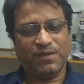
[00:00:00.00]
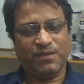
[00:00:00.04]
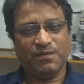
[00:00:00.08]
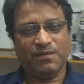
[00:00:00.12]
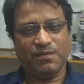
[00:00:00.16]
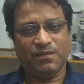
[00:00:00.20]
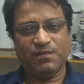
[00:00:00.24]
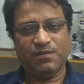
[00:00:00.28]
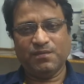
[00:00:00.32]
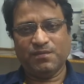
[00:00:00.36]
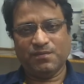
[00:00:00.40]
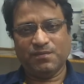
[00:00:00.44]

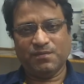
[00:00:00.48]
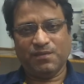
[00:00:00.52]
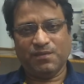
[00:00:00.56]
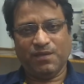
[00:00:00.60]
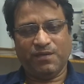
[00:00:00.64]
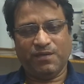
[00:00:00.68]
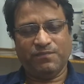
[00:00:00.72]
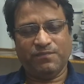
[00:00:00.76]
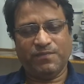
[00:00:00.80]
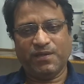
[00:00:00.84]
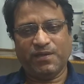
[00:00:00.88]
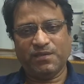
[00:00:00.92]
When
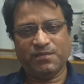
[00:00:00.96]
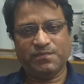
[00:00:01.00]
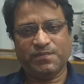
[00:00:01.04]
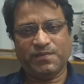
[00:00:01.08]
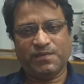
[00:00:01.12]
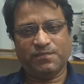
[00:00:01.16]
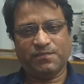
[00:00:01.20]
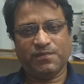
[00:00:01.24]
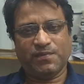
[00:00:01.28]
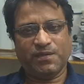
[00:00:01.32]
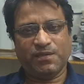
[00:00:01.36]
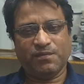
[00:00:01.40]

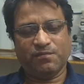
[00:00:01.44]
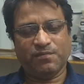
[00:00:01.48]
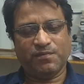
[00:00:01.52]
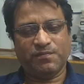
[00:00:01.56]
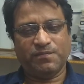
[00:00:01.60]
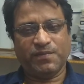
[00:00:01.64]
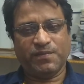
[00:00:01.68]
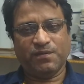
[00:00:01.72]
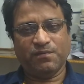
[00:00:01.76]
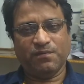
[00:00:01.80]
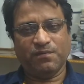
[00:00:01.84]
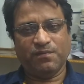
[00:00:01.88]
advertisement for
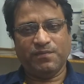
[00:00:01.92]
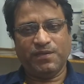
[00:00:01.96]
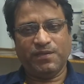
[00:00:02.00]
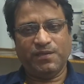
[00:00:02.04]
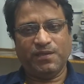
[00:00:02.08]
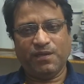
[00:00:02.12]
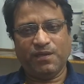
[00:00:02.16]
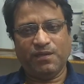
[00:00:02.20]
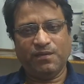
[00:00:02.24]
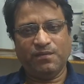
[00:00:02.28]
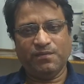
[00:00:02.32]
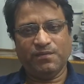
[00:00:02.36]
recruitment
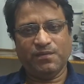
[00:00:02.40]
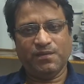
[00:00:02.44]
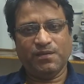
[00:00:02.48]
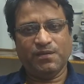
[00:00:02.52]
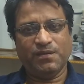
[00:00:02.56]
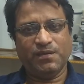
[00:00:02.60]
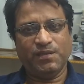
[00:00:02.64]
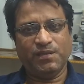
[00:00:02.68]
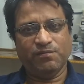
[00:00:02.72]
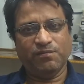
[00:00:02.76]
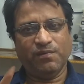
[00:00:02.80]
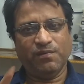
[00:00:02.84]
will be
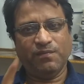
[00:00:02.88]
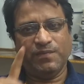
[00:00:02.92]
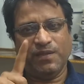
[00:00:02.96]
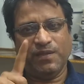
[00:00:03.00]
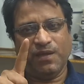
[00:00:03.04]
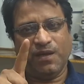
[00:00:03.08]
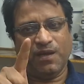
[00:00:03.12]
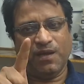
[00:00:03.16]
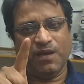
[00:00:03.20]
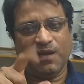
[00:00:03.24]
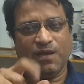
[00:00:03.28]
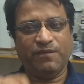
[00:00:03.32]
done, you
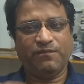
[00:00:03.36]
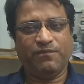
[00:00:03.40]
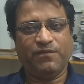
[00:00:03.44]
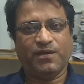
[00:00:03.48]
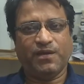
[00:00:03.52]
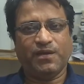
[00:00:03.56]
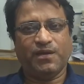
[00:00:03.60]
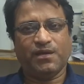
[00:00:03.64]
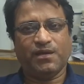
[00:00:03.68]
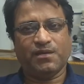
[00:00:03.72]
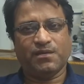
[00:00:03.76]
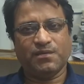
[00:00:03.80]
will be the
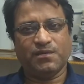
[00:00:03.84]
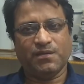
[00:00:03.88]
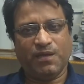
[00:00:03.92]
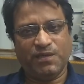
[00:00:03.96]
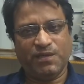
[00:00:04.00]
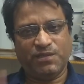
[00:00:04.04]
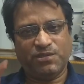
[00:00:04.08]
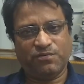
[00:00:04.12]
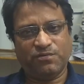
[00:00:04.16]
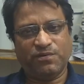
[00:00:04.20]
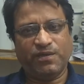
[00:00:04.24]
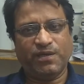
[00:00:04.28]
high
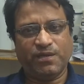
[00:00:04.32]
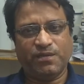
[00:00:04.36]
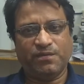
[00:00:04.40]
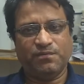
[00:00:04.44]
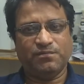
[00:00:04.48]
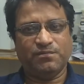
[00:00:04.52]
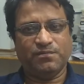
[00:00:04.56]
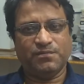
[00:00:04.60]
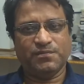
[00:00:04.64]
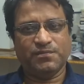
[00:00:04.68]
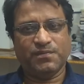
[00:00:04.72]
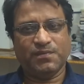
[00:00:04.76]
flyer, I
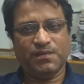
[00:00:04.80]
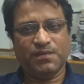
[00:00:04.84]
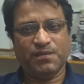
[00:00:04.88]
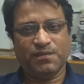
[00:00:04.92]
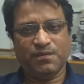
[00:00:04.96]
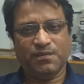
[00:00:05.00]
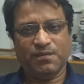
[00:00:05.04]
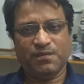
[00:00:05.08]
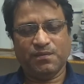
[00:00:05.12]
swear you.